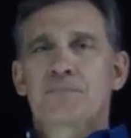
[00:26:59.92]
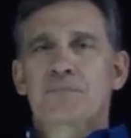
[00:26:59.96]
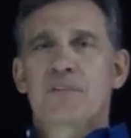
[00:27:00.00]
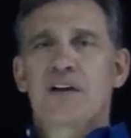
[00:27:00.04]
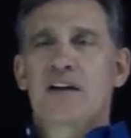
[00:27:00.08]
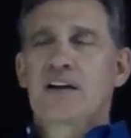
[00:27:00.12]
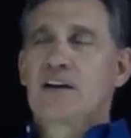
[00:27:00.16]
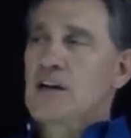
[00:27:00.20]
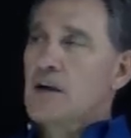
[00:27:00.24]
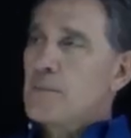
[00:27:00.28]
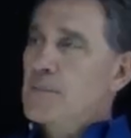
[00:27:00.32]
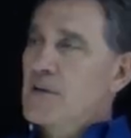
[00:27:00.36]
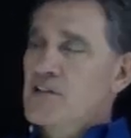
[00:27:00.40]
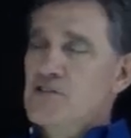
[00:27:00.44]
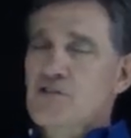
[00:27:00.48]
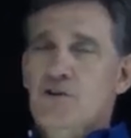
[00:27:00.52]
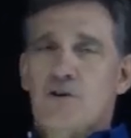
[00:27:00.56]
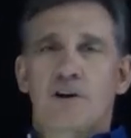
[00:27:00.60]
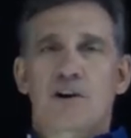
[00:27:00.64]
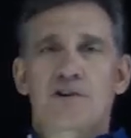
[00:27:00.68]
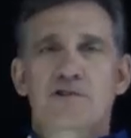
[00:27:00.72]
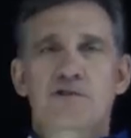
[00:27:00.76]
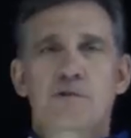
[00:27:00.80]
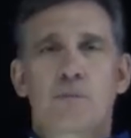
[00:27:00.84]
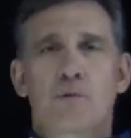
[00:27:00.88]
and it updates
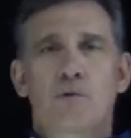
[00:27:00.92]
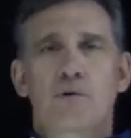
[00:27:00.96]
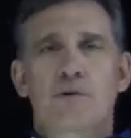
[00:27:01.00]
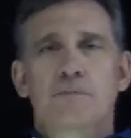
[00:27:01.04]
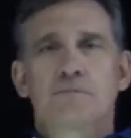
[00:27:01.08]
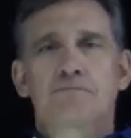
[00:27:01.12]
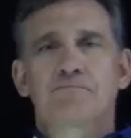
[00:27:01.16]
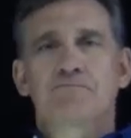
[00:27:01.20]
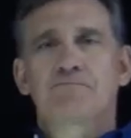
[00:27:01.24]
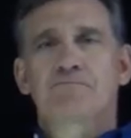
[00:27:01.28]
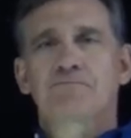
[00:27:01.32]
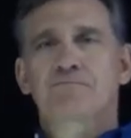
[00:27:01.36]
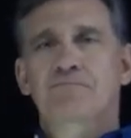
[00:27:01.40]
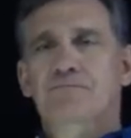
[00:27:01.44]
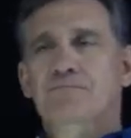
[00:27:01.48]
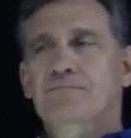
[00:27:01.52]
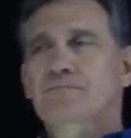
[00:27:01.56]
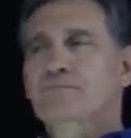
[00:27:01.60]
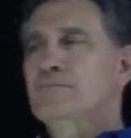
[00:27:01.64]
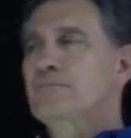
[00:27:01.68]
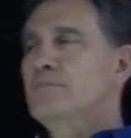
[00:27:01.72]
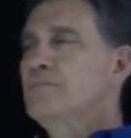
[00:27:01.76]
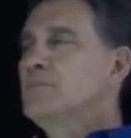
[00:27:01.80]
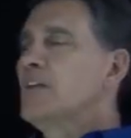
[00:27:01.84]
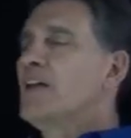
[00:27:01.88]
across the board.
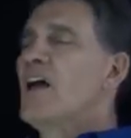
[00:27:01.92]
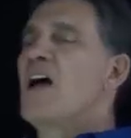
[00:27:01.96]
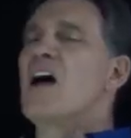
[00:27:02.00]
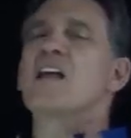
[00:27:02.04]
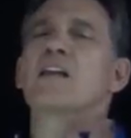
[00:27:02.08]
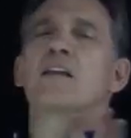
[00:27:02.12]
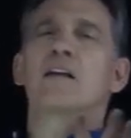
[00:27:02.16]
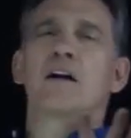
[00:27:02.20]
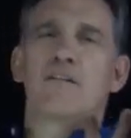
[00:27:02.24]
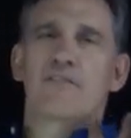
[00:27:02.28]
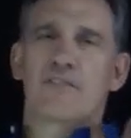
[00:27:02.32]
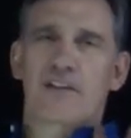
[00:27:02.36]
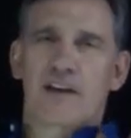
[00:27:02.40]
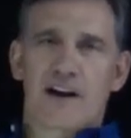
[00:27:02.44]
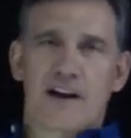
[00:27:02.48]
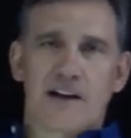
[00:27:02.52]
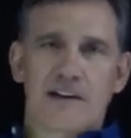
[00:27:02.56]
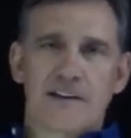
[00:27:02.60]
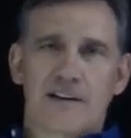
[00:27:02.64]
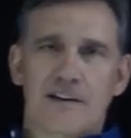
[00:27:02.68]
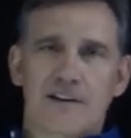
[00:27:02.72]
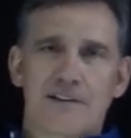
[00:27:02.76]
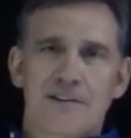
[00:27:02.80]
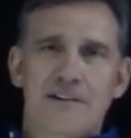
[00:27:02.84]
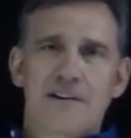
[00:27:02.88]
I love that
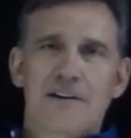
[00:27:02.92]
idea.